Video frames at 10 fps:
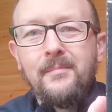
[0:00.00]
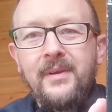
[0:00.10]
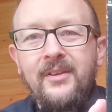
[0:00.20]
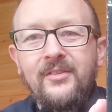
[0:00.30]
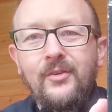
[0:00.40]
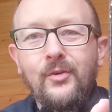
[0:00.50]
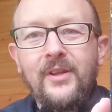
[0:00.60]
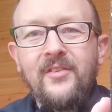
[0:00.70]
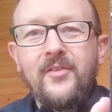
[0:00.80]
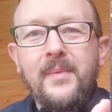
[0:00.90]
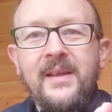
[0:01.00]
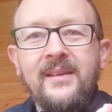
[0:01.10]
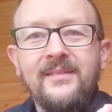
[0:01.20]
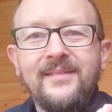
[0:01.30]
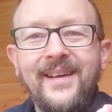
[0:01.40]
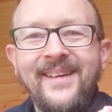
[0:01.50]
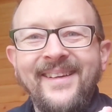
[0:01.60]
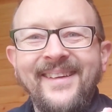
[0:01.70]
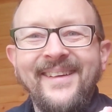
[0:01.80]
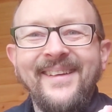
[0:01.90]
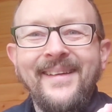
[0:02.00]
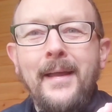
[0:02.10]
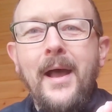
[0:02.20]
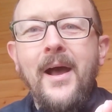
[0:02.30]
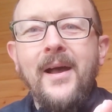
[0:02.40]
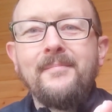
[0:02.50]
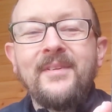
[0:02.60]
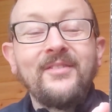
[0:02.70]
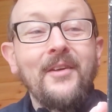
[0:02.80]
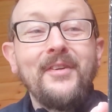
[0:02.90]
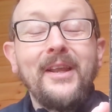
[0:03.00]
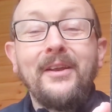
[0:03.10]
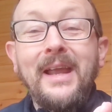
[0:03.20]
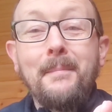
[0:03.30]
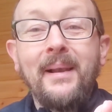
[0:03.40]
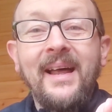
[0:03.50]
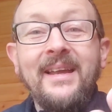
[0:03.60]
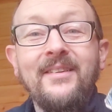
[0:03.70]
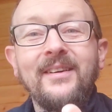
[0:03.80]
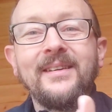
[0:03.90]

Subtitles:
It's good enough for me. It's definitely going to get played,